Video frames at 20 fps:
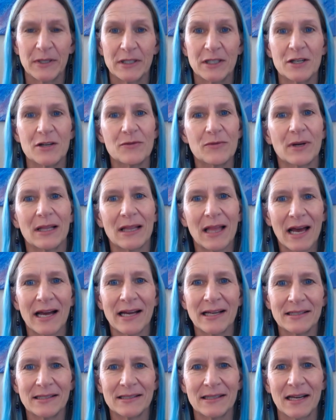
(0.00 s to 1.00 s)
but do you
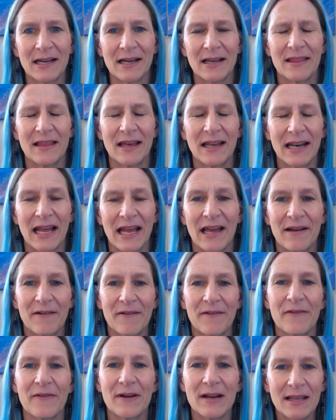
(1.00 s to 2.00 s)
realize that
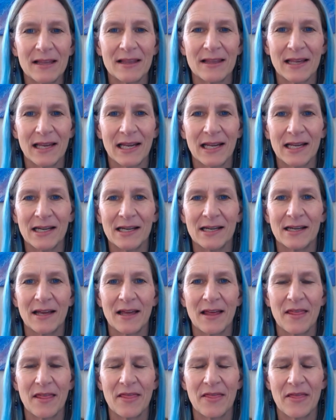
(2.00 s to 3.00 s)
everything
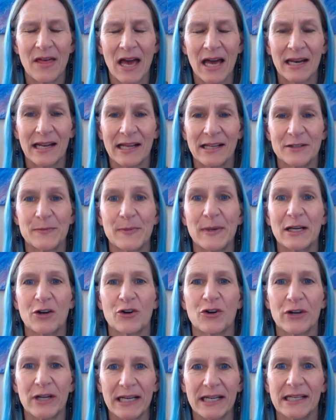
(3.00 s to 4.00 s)
that has
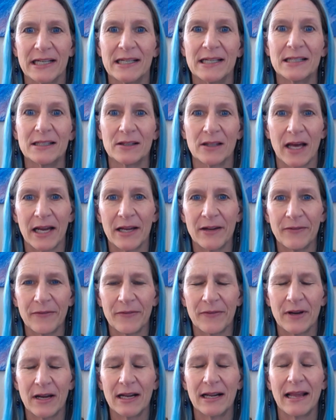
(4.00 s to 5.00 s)
been created in
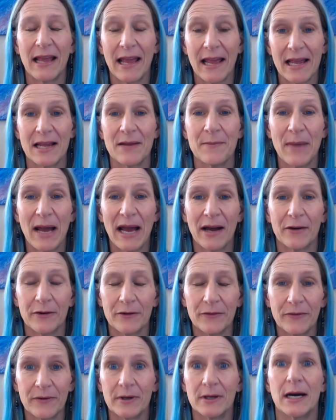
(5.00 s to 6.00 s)
life came
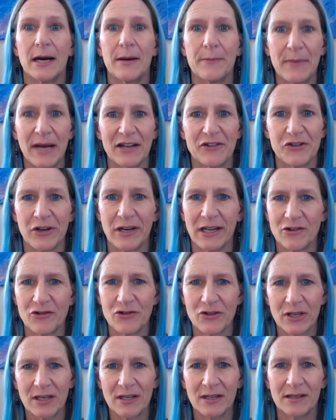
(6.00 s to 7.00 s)
out of
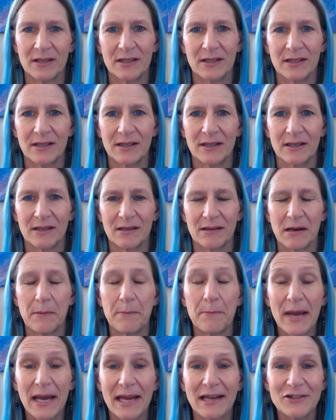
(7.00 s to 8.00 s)
imagination?
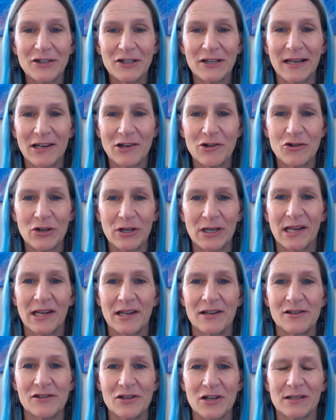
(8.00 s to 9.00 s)
Imagination
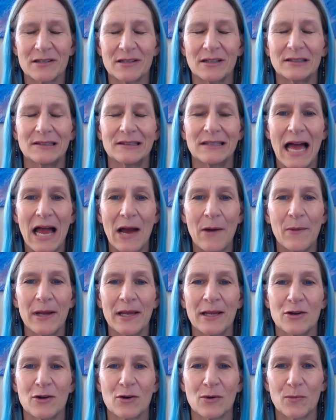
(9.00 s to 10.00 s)
is just
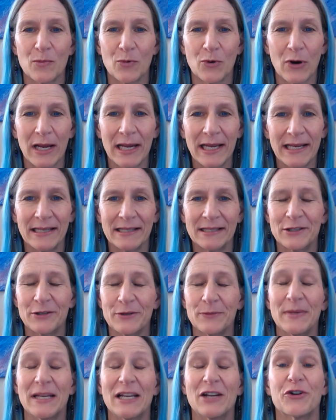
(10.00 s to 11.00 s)
allowing your brain
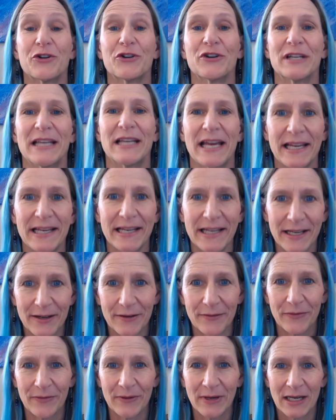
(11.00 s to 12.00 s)
to be
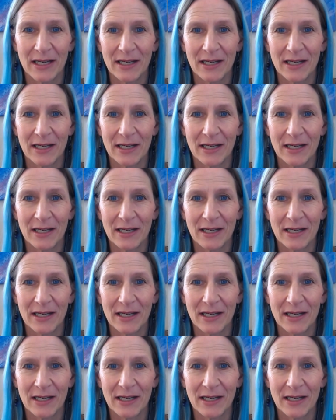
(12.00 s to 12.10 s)
creative.